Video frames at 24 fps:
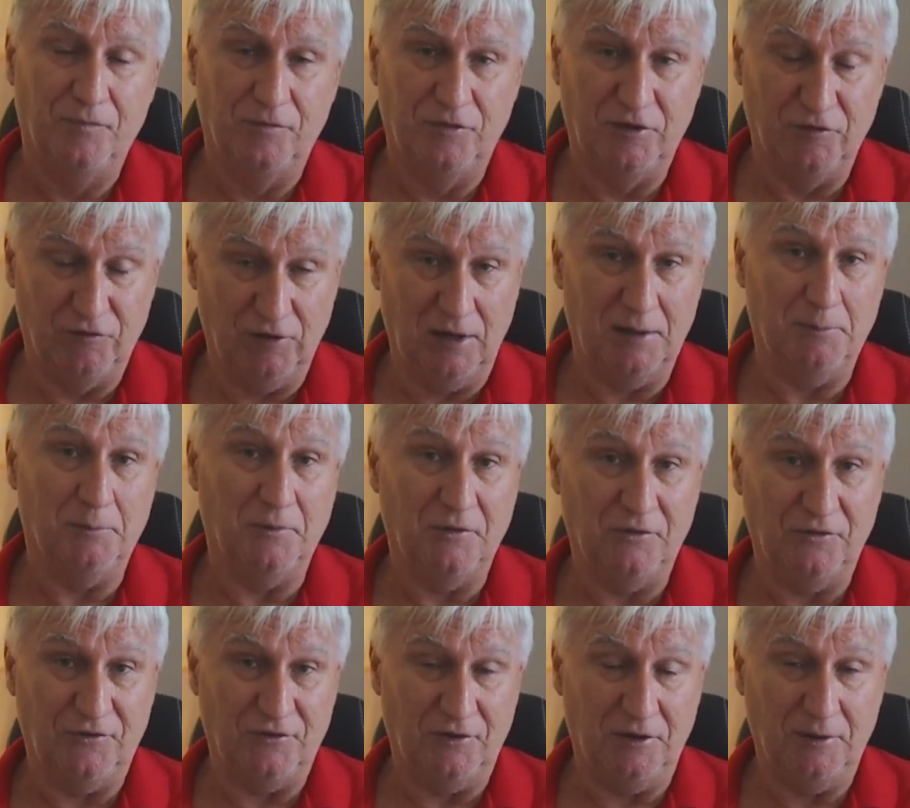
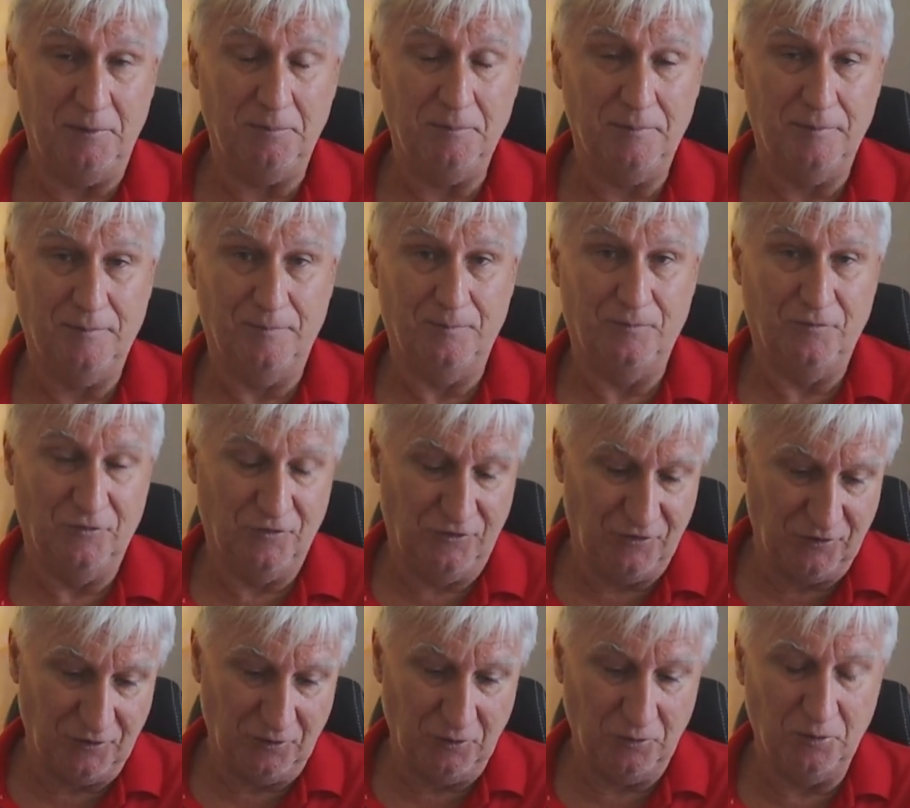development team
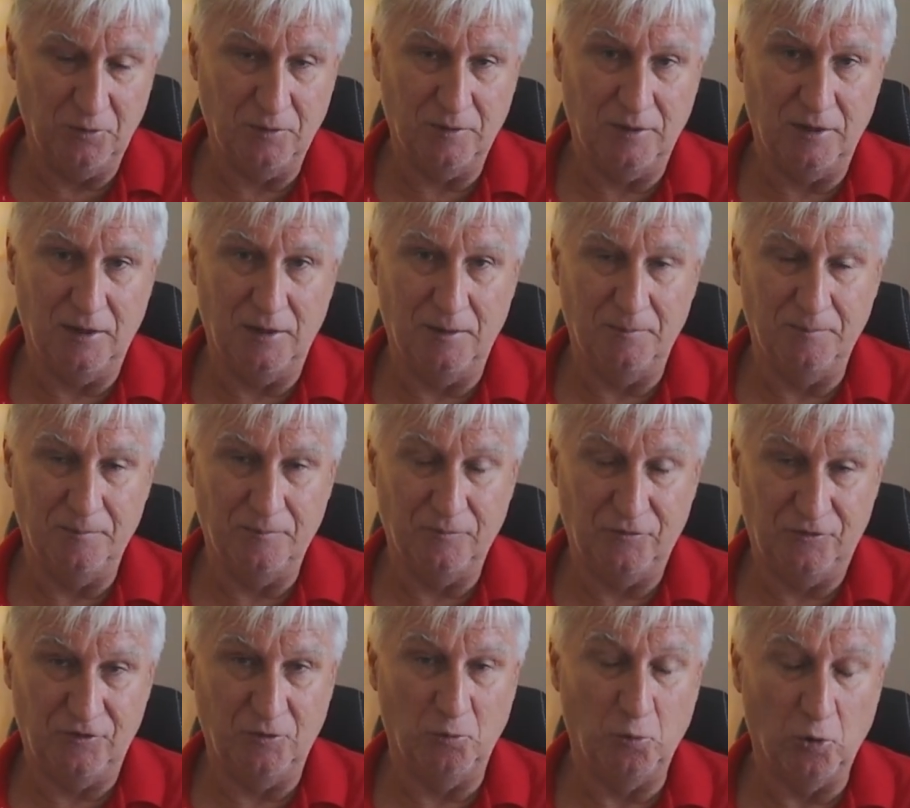to
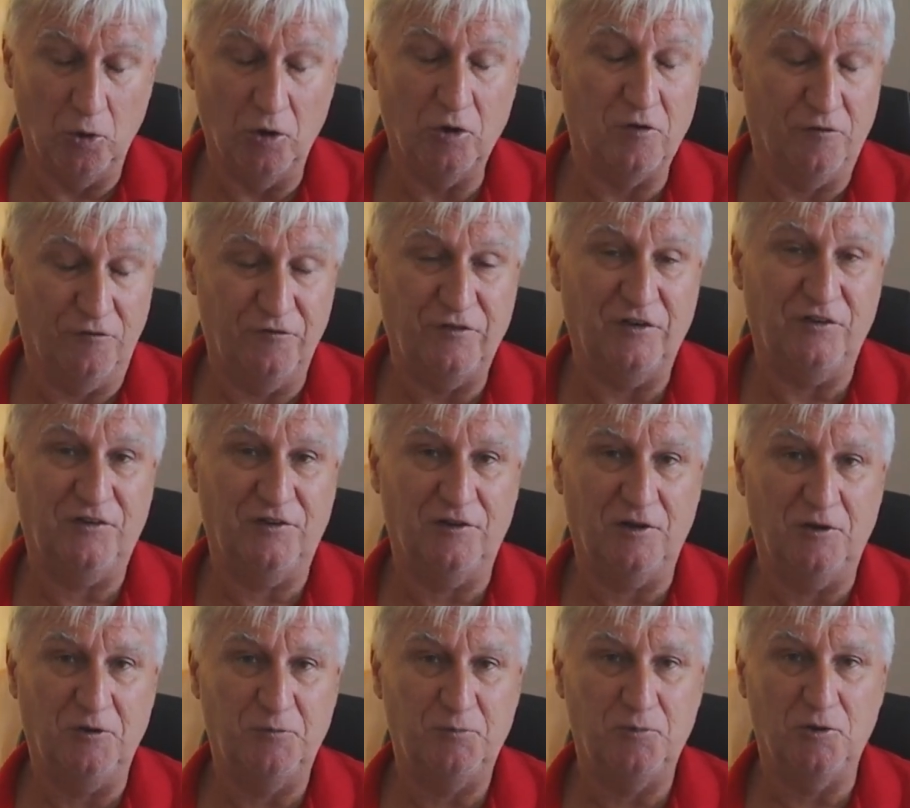work on
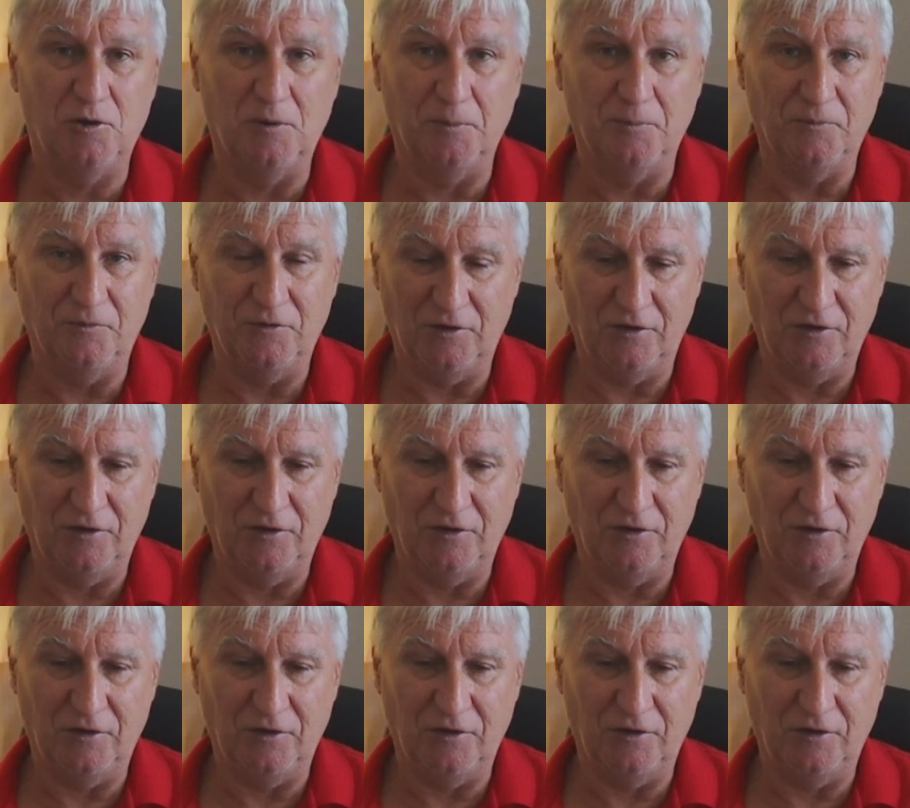fixing those problems.